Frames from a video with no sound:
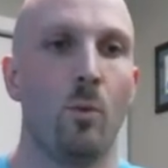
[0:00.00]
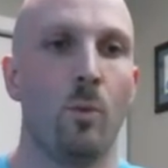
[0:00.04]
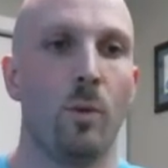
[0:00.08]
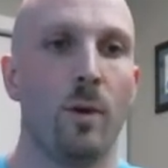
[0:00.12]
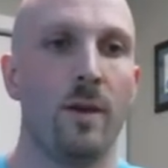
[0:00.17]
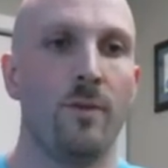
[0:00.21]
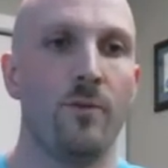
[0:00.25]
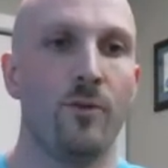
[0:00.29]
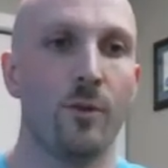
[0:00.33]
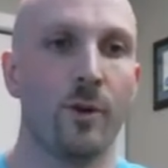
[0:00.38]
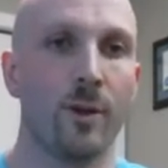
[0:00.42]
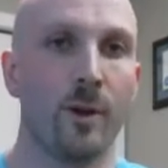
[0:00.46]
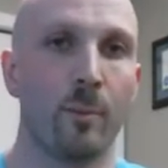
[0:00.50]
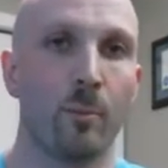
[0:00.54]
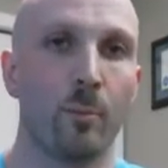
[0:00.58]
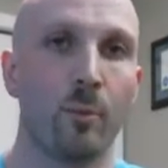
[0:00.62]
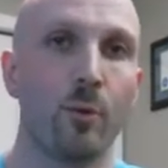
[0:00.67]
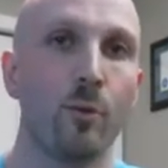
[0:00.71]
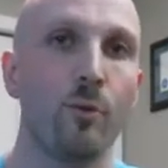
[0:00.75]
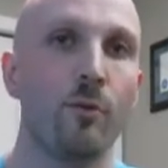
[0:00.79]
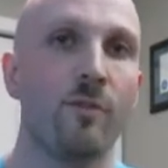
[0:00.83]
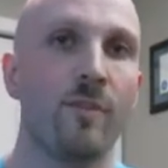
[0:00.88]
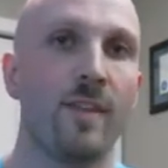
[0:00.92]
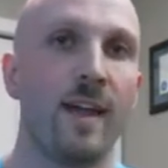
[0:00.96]
if you can
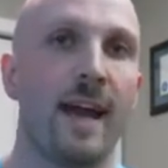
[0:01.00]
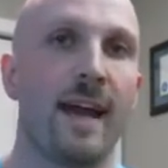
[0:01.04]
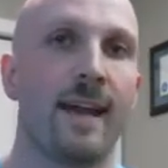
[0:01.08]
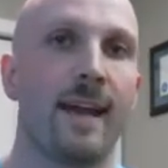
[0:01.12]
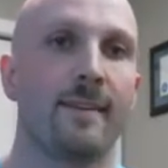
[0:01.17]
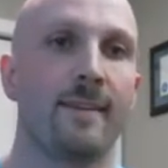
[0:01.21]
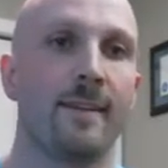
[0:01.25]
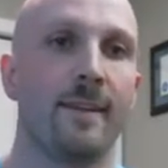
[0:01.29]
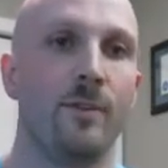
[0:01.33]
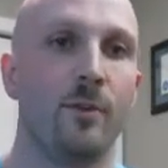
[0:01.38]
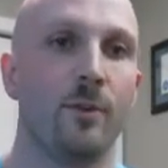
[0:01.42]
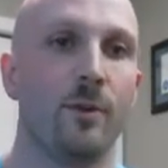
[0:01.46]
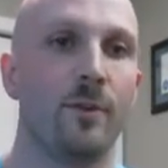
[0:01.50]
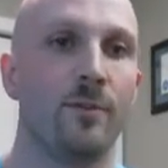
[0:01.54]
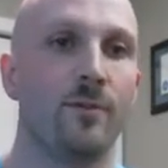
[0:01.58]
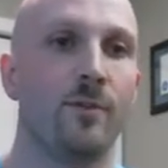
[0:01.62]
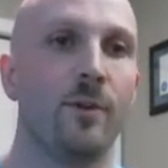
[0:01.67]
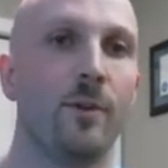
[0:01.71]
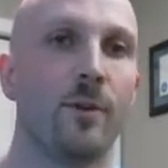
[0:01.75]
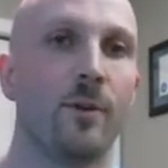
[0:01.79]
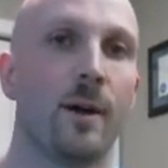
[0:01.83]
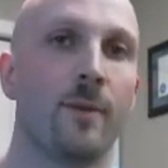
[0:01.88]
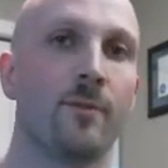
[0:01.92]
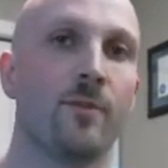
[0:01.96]
improve that and you can
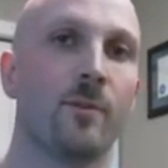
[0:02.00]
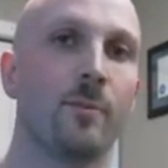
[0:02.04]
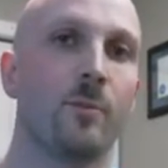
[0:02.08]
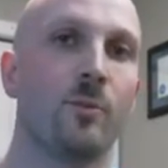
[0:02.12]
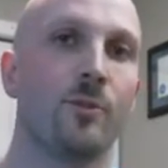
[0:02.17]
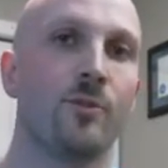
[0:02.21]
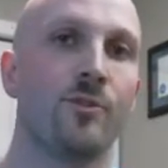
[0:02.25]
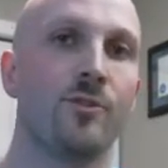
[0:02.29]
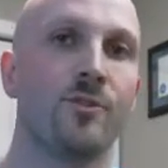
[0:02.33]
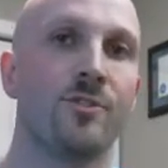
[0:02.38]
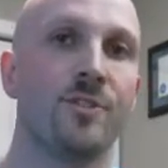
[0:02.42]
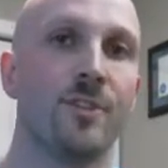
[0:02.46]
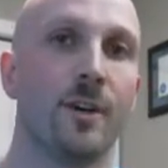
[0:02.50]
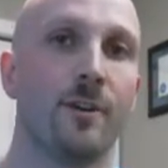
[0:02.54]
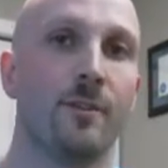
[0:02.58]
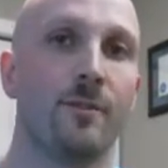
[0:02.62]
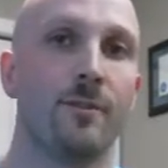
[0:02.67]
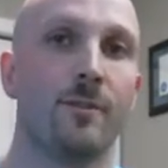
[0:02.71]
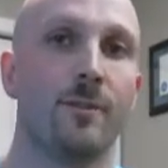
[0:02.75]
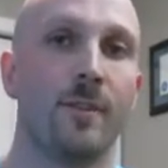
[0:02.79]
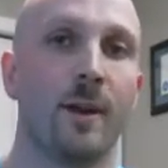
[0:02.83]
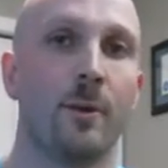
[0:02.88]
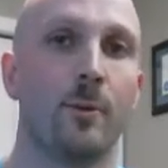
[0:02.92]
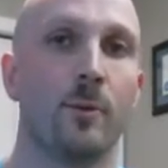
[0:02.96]
feel comfortable with yourself,
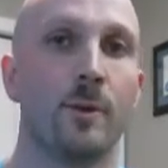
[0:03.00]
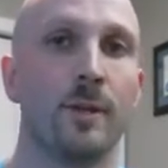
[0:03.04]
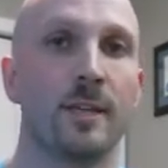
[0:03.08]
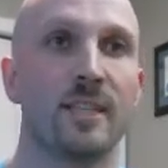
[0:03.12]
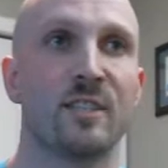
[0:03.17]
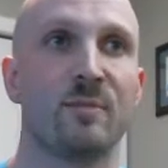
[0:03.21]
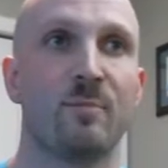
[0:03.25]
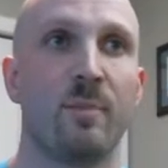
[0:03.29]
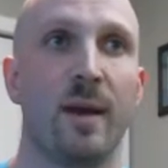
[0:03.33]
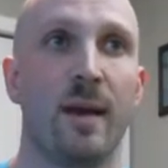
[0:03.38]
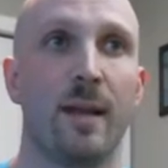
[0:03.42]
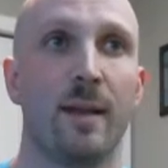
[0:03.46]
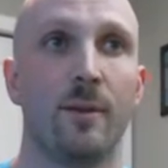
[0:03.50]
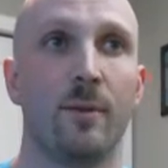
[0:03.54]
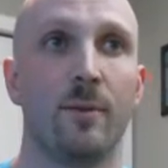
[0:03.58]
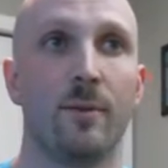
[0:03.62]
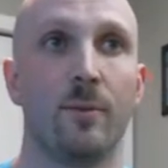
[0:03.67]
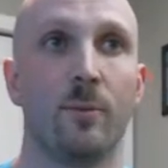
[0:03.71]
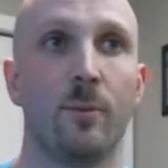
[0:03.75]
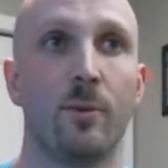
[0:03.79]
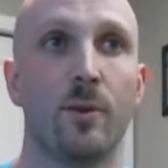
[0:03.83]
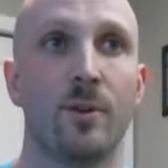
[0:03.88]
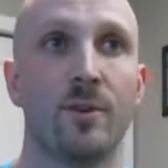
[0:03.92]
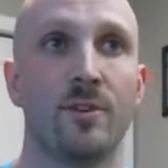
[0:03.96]
that will expand
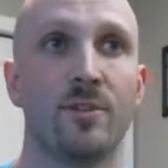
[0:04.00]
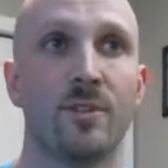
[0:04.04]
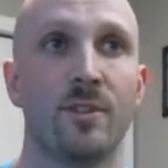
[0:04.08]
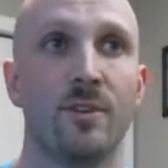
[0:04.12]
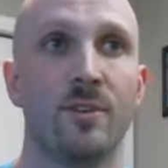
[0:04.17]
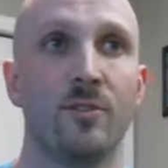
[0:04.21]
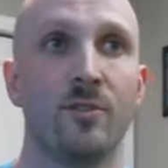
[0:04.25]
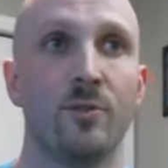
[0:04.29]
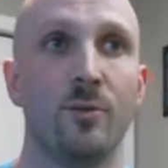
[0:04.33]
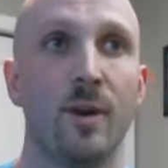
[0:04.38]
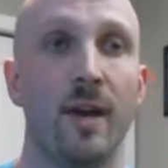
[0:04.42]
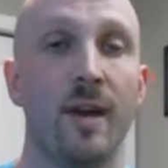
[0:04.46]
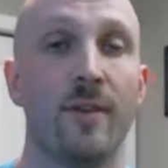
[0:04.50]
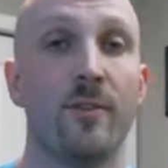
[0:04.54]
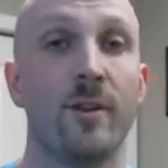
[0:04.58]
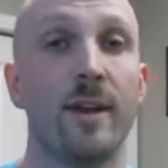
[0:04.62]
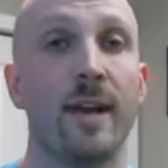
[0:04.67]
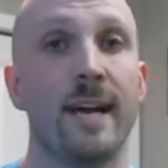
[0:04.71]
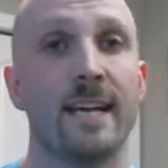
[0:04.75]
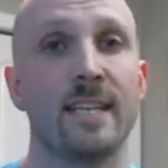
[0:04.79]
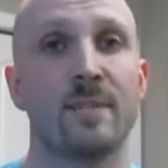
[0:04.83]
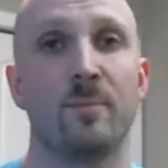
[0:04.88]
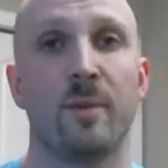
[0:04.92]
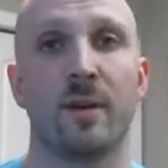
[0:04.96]
outwards into every
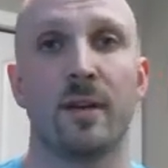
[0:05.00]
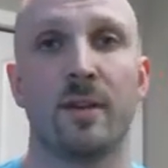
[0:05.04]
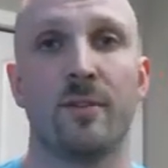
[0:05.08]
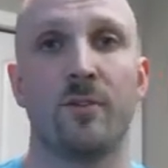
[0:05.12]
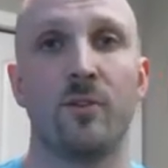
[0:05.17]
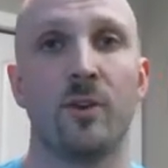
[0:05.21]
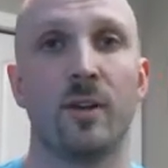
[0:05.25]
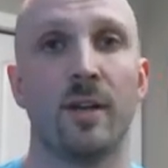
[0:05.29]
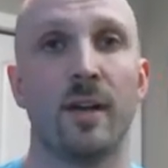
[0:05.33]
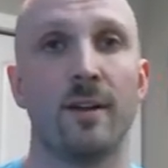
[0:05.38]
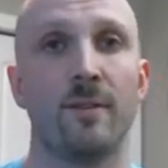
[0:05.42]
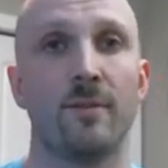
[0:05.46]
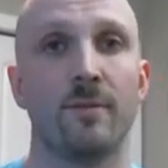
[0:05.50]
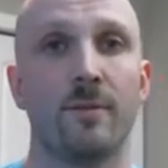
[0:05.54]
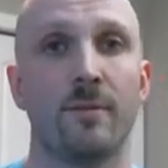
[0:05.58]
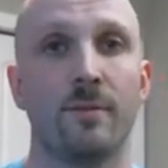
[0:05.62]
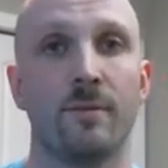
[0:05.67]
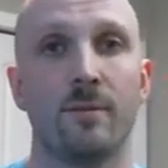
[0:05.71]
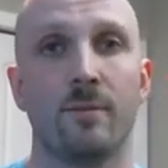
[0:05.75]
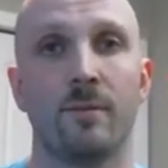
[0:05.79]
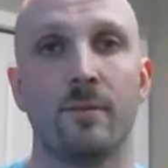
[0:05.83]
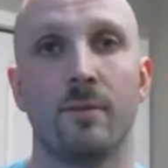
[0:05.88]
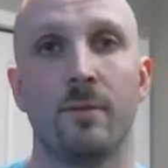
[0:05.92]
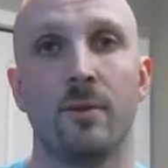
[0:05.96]
aspect of your life.
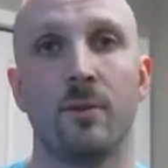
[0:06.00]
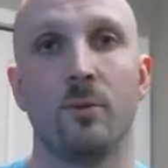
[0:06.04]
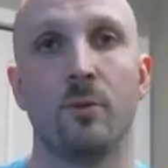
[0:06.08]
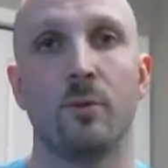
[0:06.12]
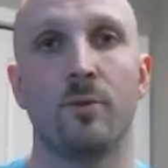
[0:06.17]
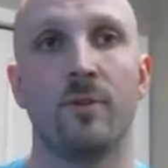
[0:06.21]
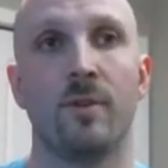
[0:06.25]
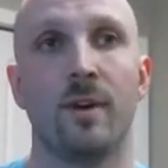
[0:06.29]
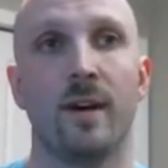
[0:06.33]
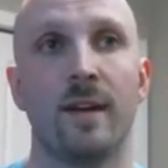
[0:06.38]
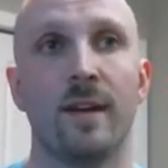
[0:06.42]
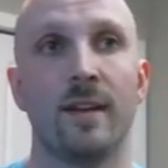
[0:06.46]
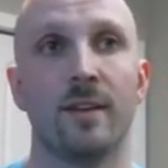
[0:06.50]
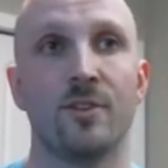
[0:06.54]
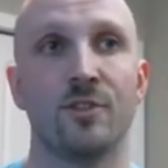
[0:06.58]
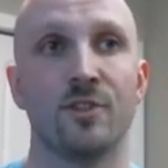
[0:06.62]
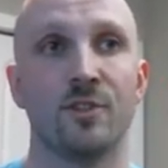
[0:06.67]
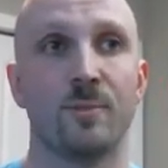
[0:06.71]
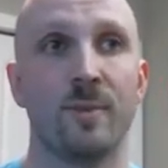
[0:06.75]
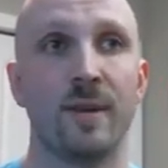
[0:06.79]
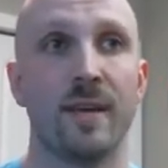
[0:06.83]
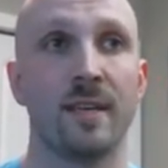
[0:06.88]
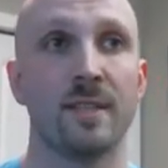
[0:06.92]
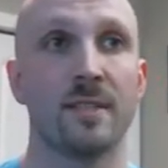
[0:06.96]
You will find it
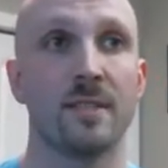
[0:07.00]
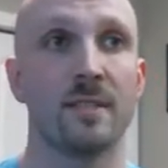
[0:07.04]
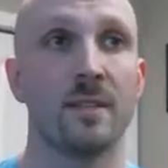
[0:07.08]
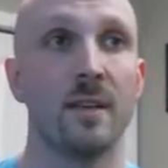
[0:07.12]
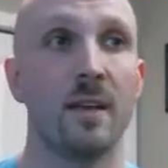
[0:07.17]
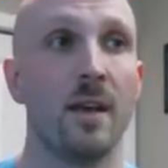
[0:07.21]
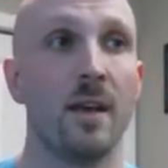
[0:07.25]
just makes